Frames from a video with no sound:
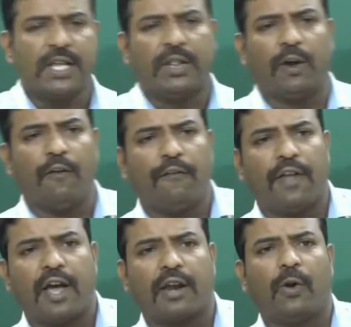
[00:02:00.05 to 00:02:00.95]
Now
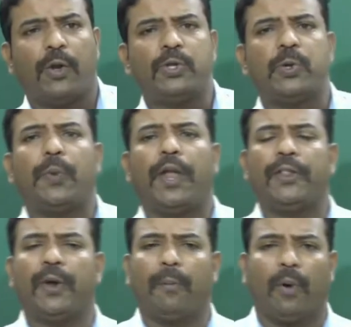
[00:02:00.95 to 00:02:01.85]
we are going to be
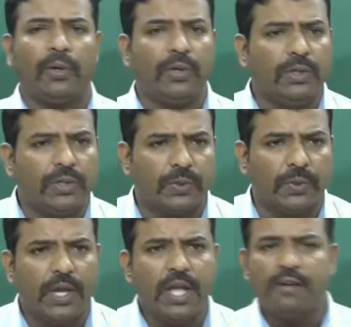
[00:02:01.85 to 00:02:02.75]
in the Module
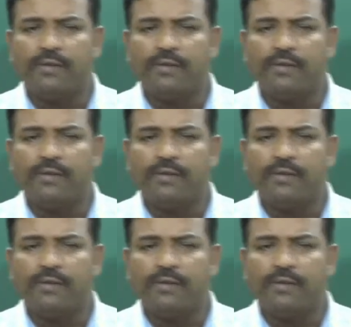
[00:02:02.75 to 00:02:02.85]
2,